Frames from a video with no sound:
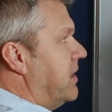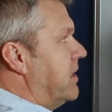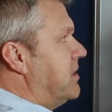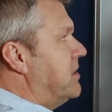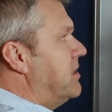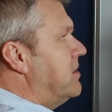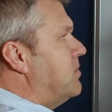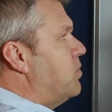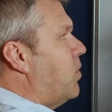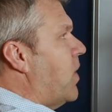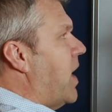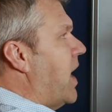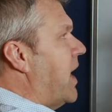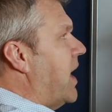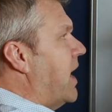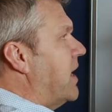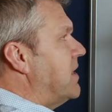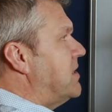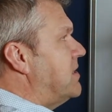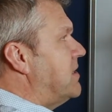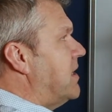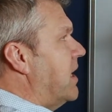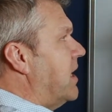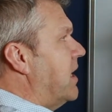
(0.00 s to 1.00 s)
This is why
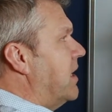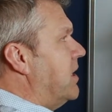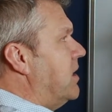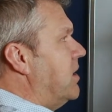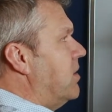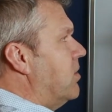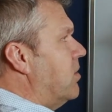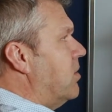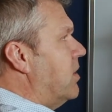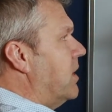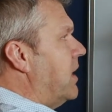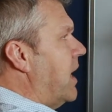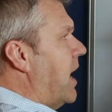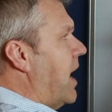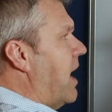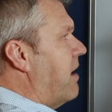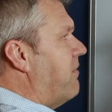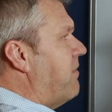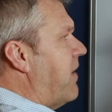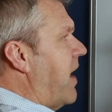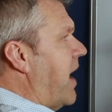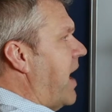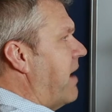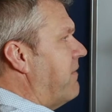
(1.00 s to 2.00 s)
I say you only
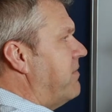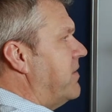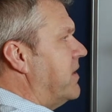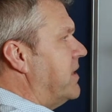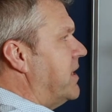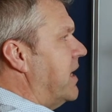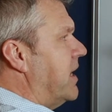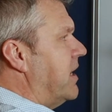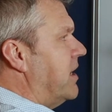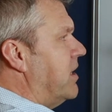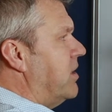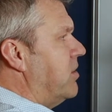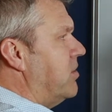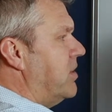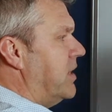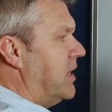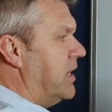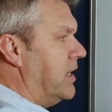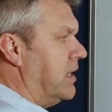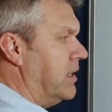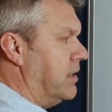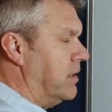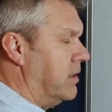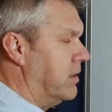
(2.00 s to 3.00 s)
have half the data you
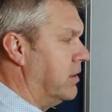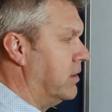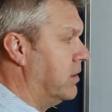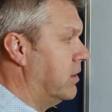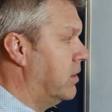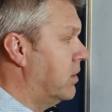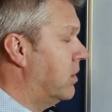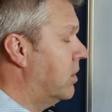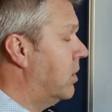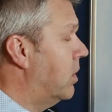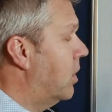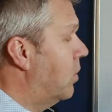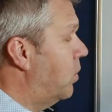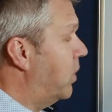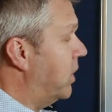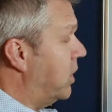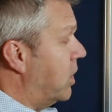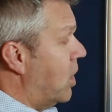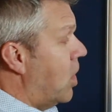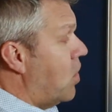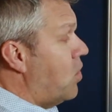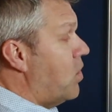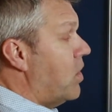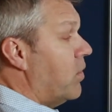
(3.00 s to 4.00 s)
need. We
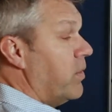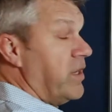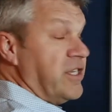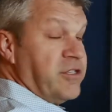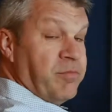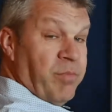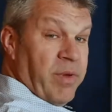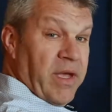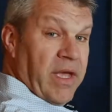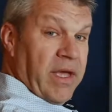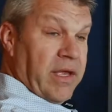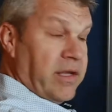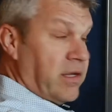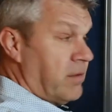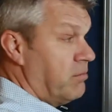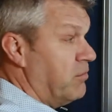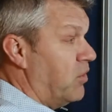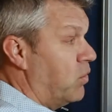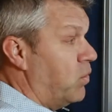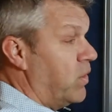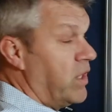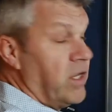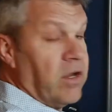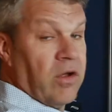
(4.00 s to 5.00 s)
know what we spent,
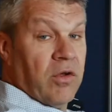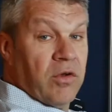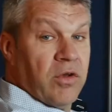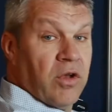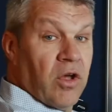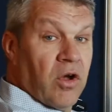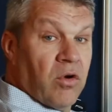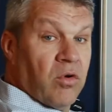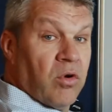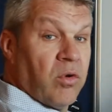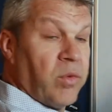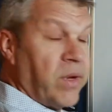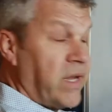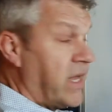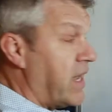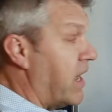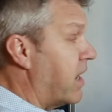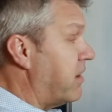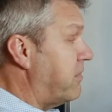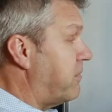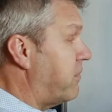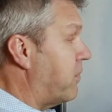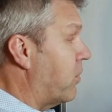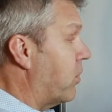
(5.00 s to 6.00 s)
but we don't know what we
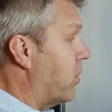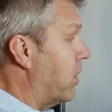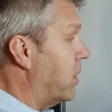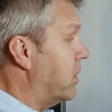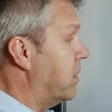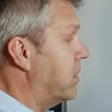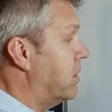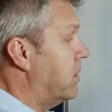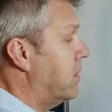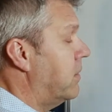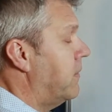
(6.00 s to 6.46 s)
got for it.